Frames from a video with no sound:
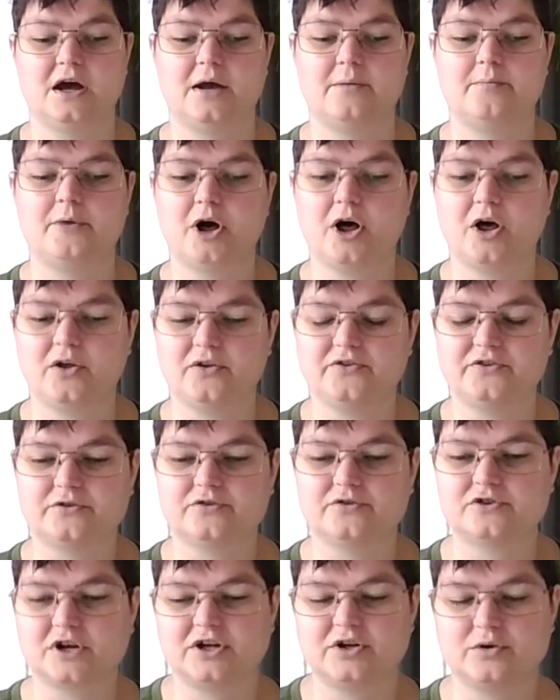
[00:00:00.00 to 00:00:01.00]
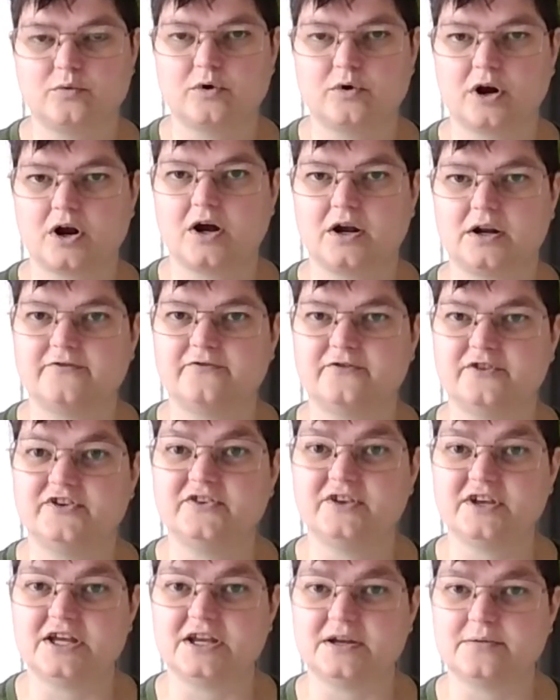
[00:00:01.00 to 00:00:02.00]
I'm also trying to work on
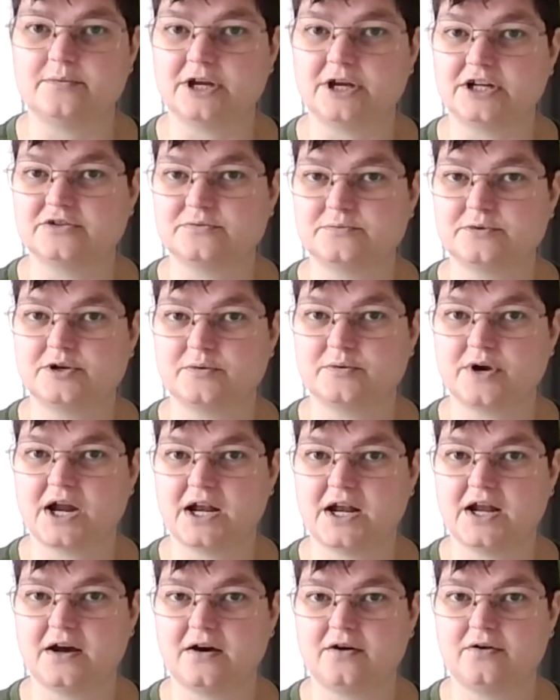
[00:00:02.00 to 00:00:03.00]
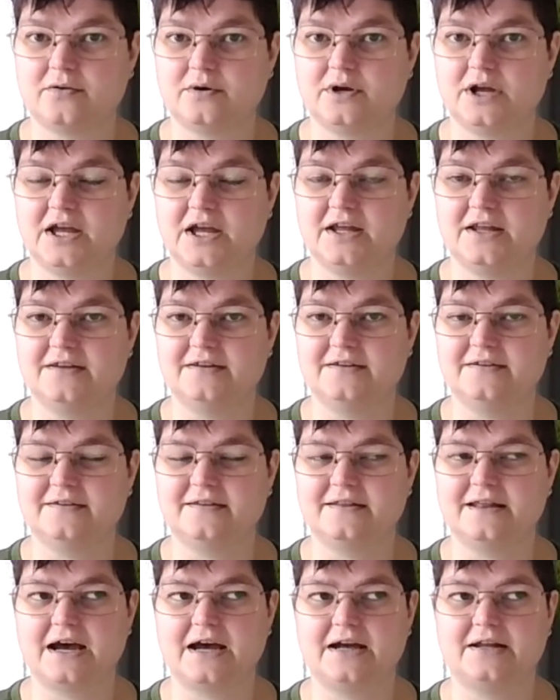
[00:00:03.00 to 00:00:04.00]
fatigue management right now, and
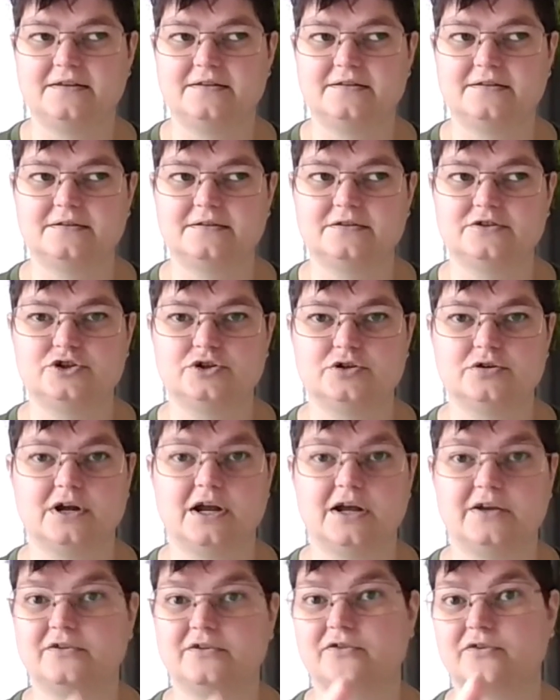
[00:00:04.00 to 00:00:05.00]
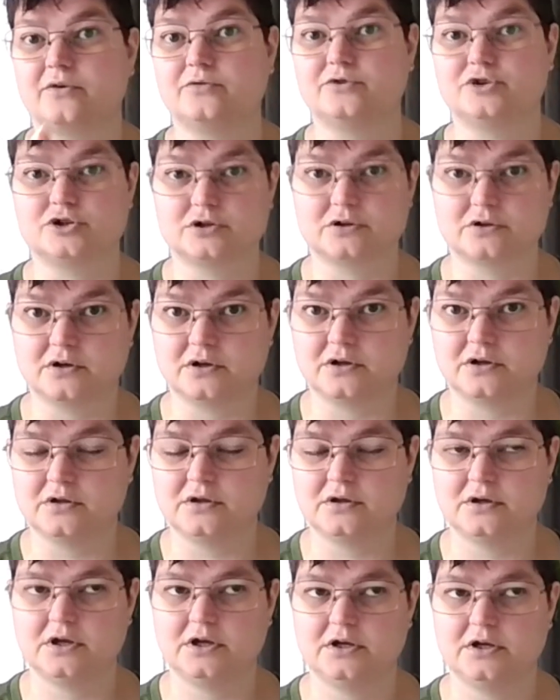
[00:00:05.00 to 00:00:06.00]
that has its own
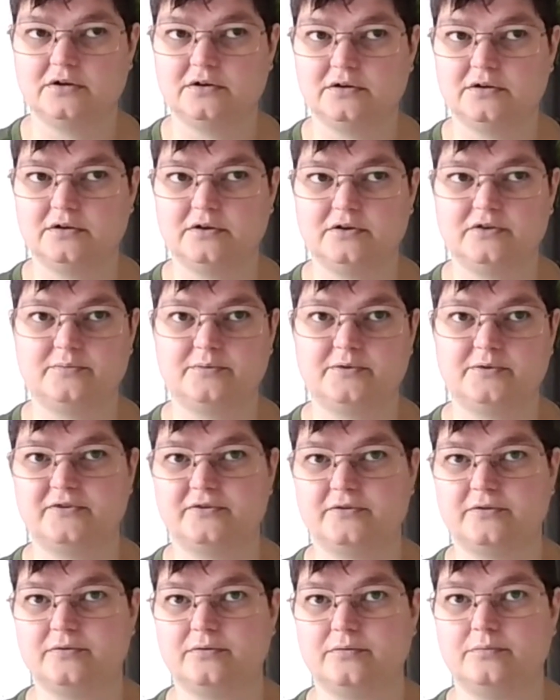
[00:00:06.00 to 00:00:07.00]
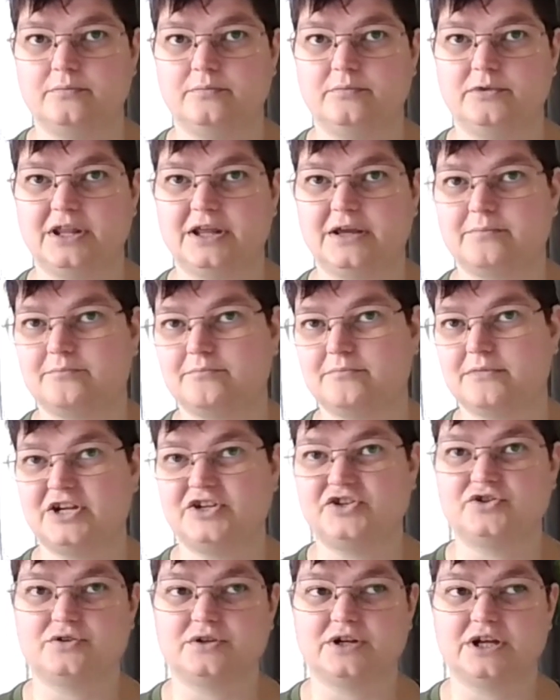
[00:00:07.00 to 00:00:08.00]
journal, and you're supposed to be like
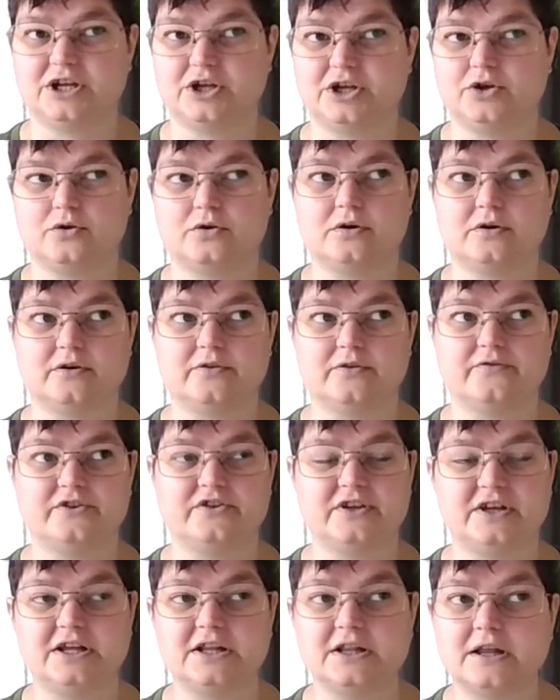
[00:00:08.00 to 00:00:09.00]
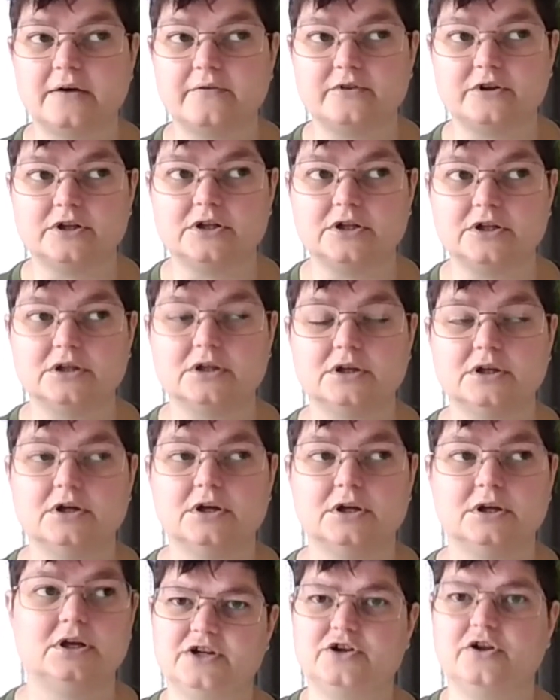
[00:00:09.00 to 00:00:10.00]
measuring your fatigue level,
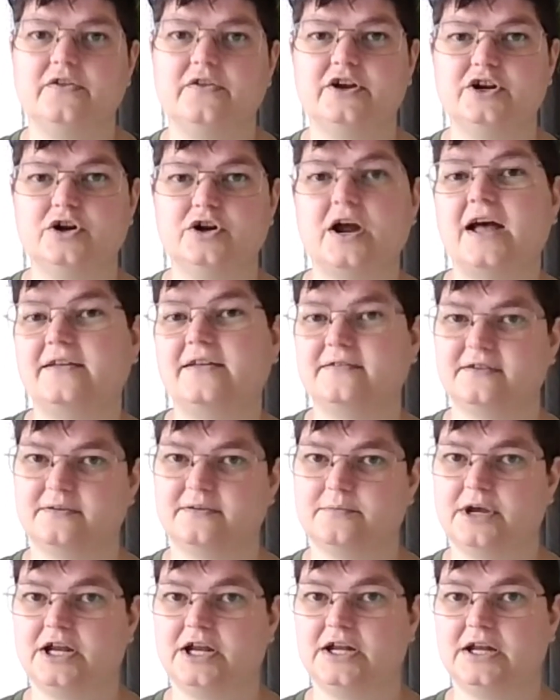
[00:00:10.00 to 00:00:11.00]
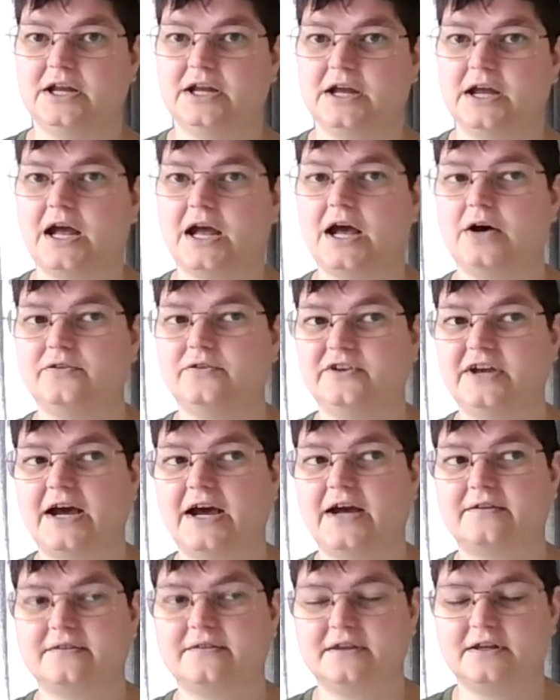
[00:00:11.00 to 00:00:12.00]
and then you're estimating how
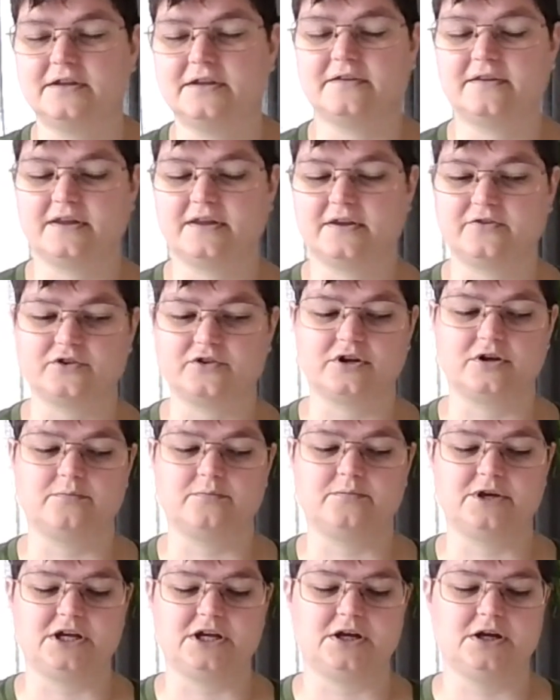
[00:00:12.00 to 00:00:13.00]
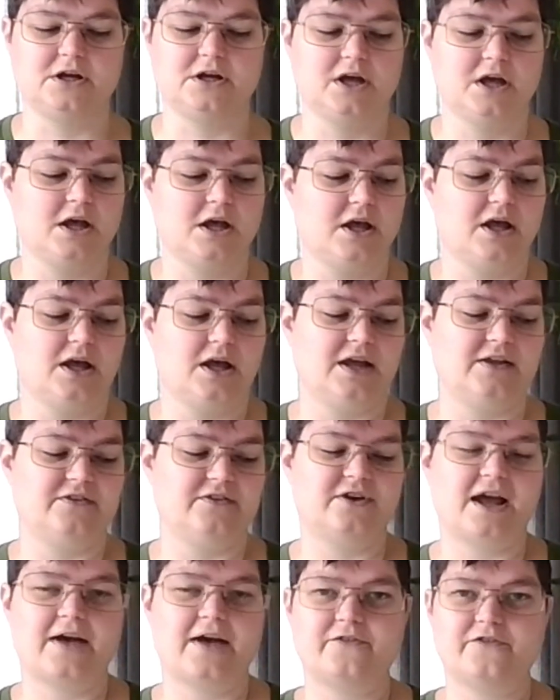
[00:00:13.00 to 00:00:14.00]
taxing things are going to be.
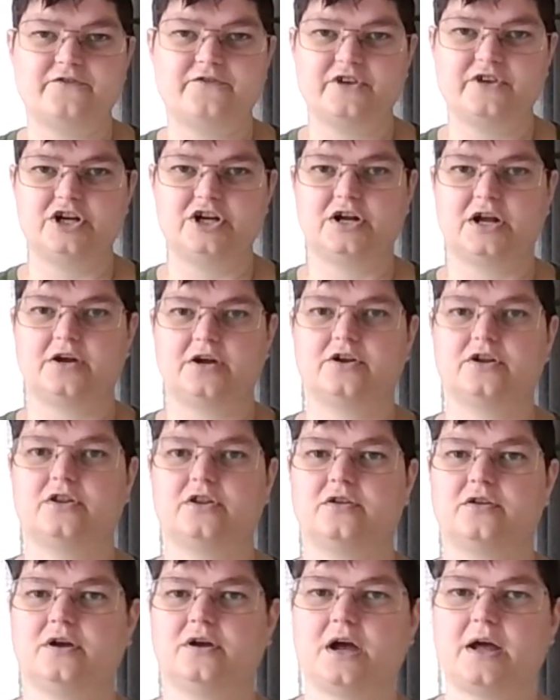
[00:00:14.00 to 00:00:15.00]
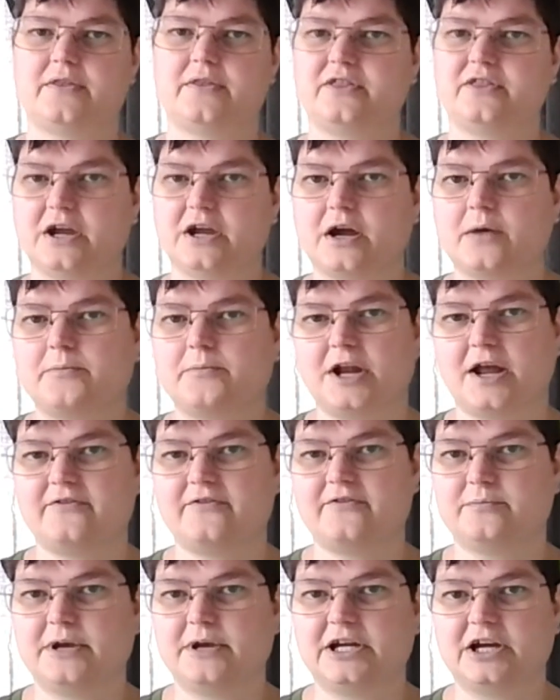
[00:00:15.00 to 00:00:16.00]
And so I haven't figured out I think I'm going to
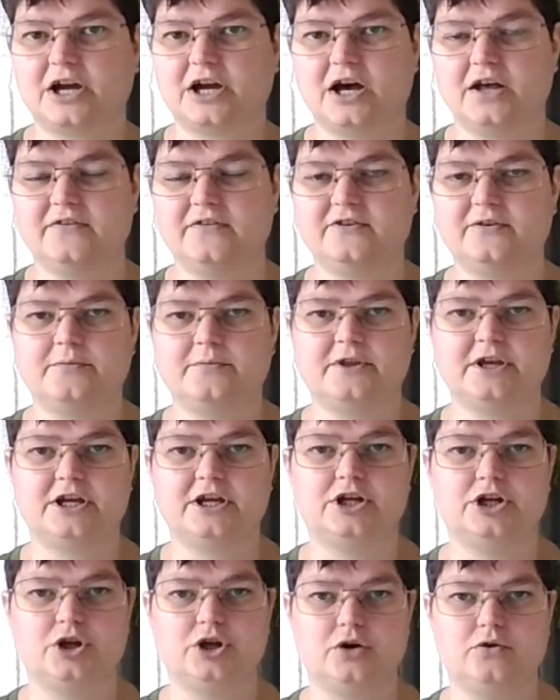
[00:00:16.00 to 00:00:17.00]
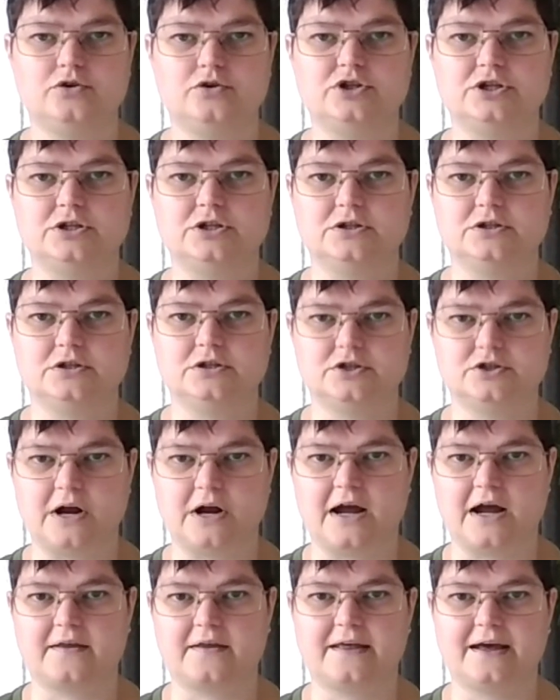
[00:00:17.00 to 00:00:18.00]
have to make a custom thing in Notion to
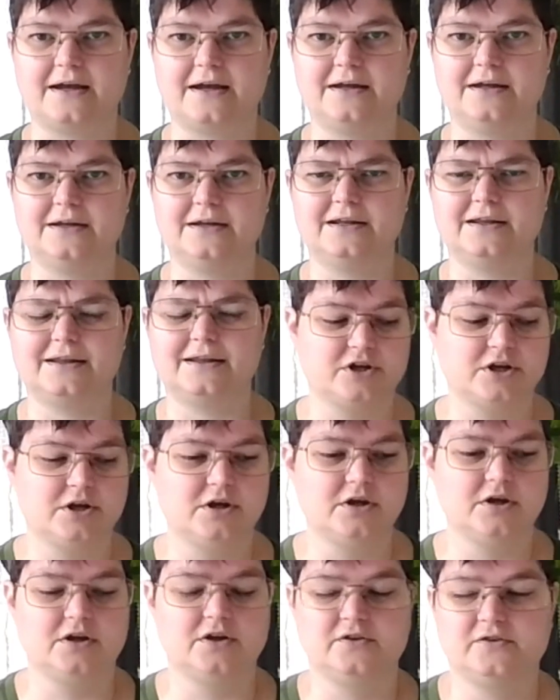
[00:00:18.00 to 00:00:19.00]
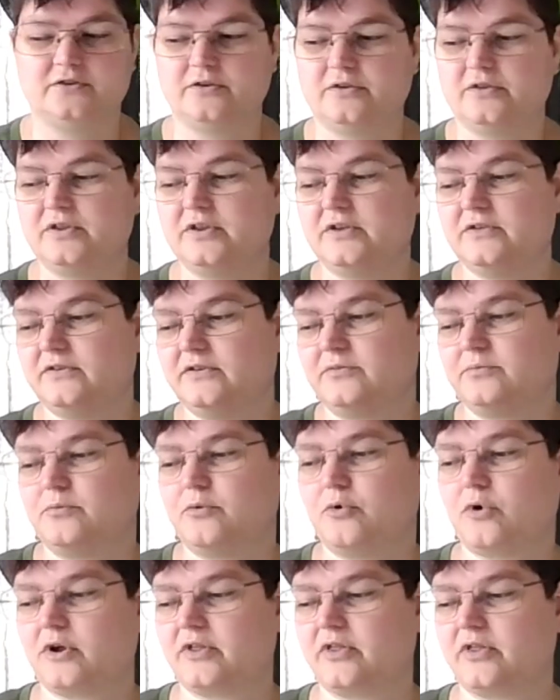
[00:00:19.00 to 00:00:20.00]
track that. So this is
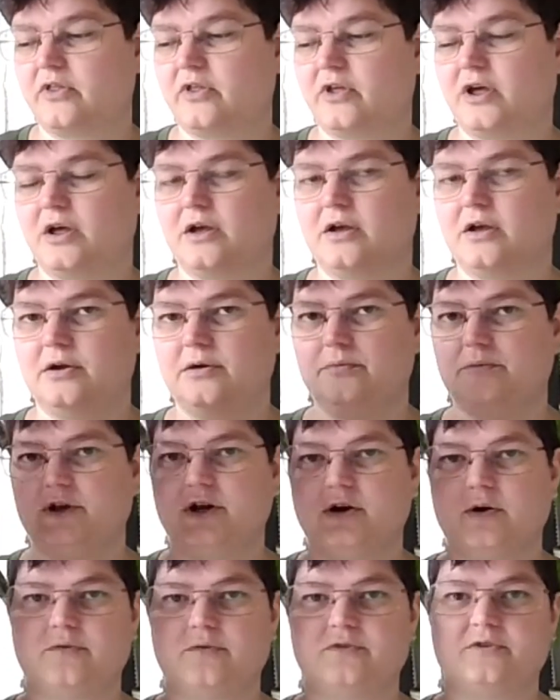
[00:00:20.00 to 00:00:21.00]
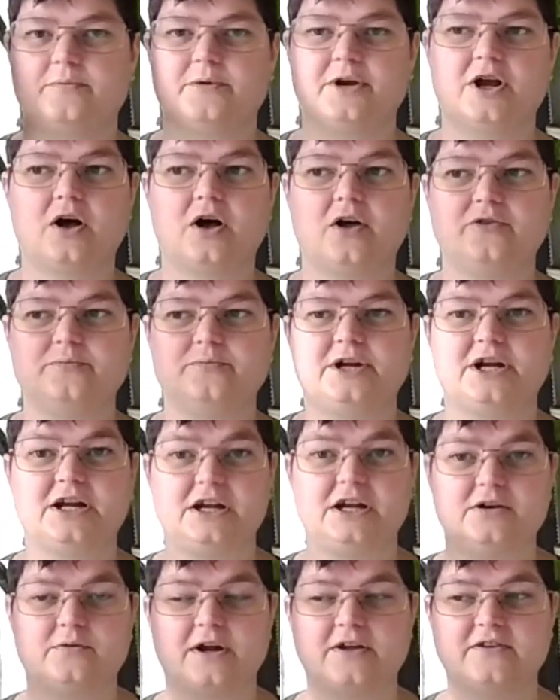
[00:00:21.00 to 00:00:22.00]
more somebody calls me and
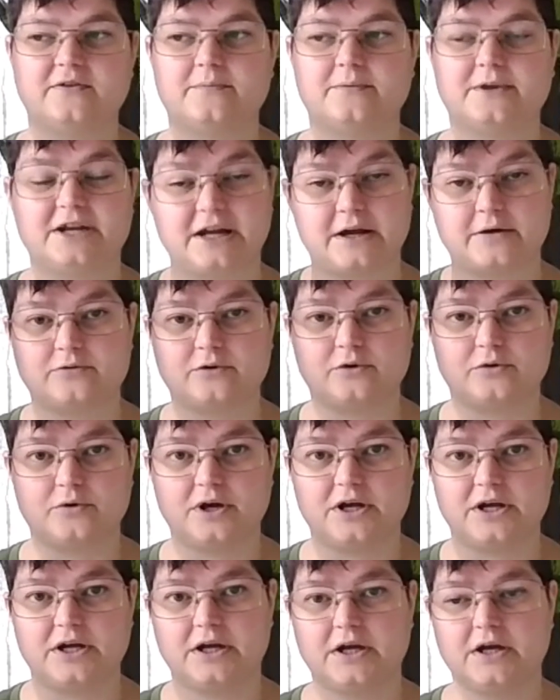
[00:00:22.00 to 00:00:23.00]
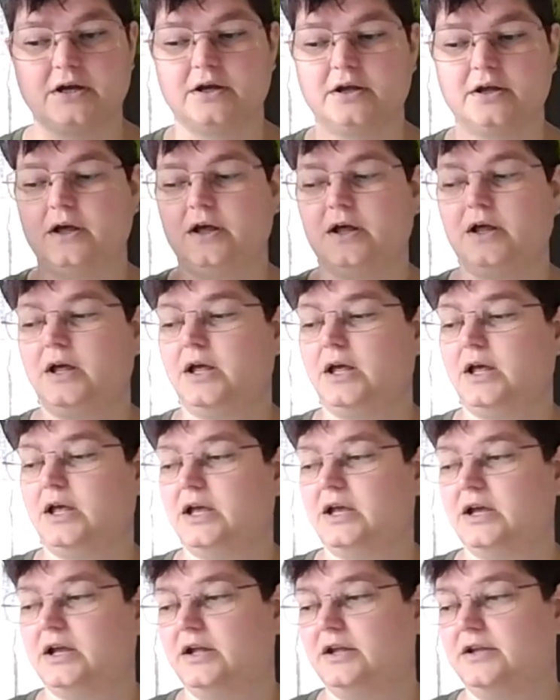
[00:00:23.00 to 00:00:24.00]
I need to write something down real quick
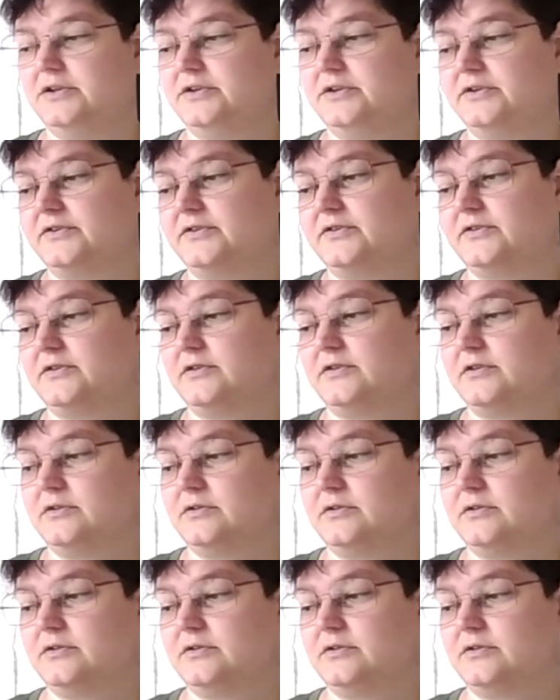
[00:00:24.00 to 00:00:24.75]
and